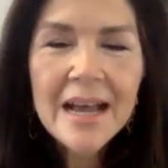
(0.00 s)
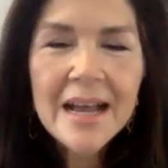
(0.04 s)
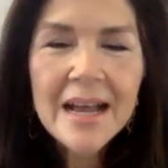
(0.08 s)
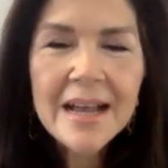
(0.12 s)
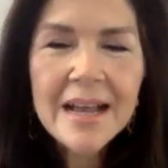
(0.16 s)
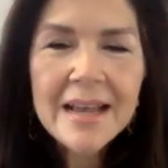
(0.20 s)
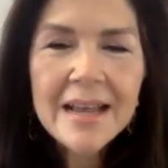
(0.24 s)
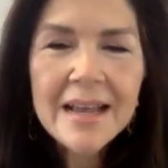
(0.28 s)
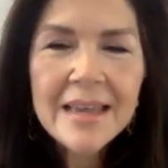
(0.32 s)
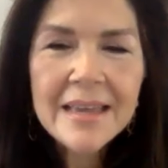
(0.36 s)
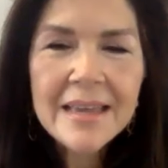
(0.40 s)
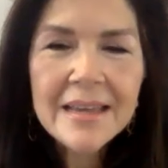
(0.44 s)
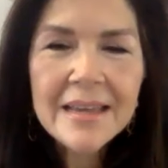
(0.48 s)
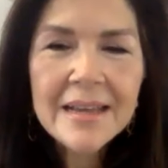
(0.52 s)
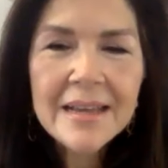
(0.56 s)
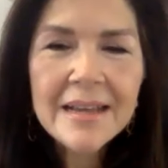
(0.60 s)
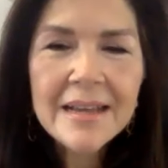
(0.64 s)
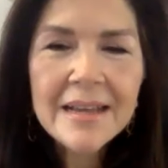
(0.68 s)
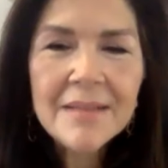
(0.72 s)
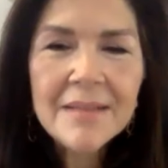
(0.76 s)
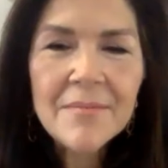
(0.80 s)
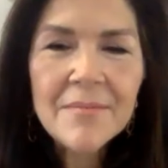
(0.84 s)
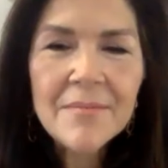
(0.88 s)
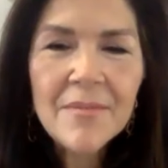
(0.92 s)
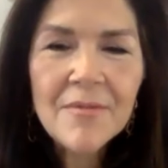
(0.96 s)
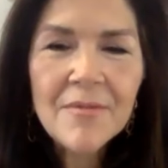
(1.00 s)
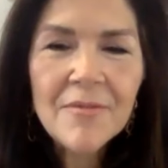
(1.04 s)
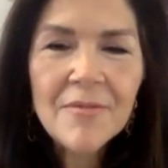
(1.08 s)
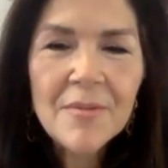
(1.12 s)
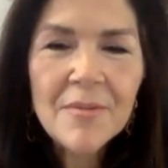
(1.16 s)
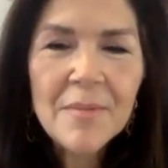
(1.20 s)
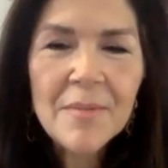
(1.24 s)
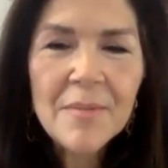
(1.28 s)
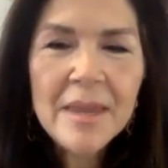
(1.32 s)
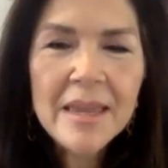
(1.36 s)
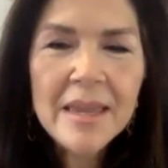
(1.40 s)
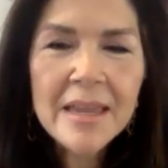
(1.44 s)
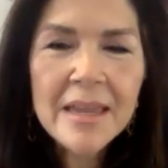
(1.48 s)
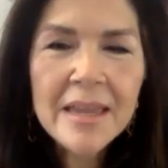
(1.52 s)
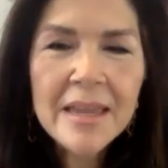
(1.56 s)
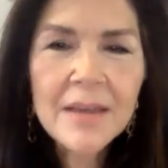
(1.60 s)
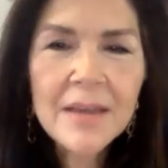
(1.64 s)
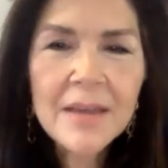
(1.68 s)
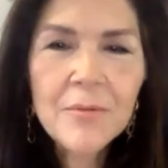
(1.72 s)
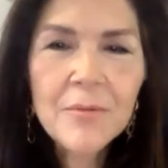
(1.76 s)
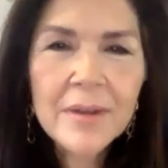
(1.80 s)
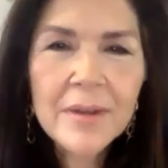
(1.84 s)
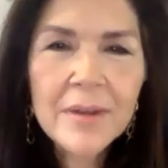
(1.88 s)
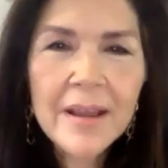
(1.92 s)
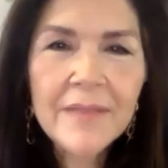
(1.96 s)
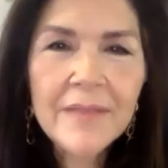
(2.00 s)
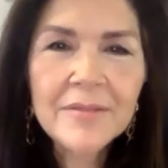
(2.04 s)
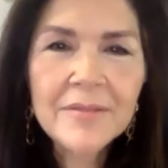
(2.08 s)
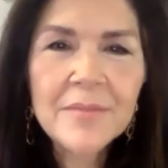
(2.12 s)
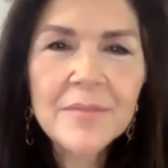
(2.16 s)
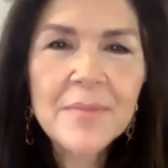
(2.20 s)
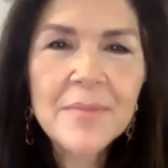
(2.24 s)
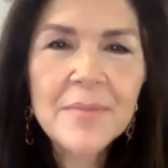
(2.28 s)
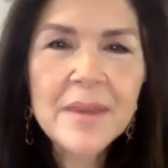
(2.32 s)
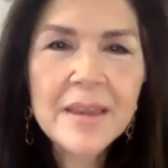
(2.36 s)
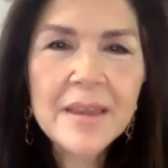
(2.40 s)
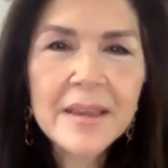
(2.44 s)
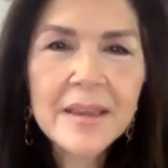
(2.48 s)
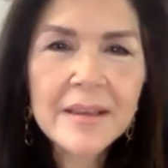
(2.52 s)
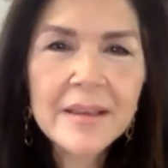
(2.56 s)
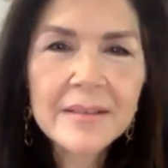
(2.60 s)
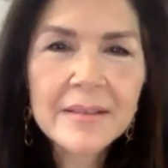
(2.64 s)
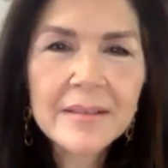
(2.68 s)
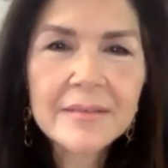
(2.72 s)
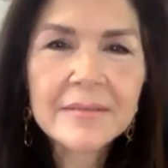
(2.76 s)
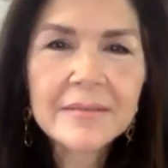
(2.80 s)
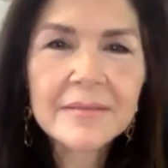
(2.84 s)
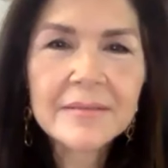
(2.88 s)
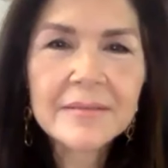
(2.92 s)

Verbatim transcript: I um, for me it would have to be